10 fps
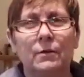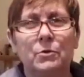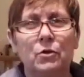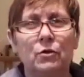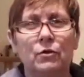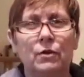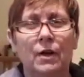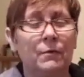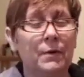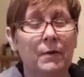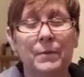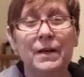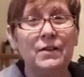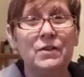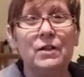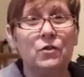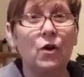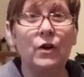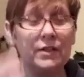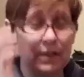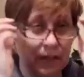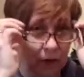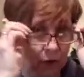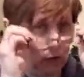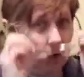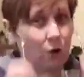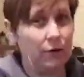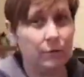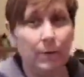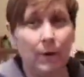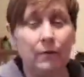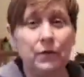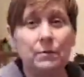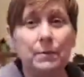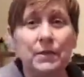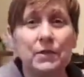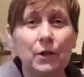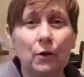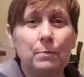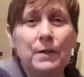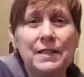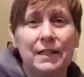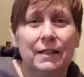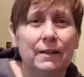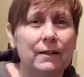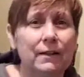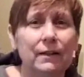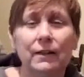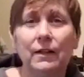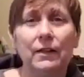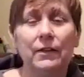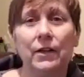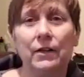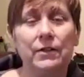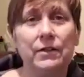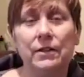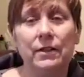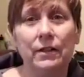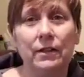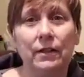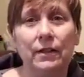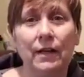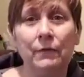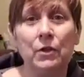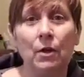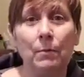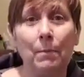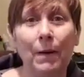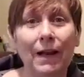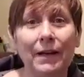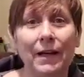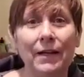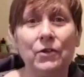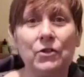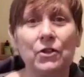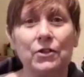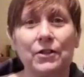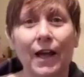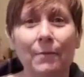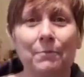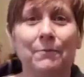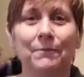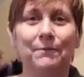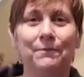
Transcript: I'm sure I've been actually trying to get on live, but I've just been so busy that every time I plan it, it just doesn't happen.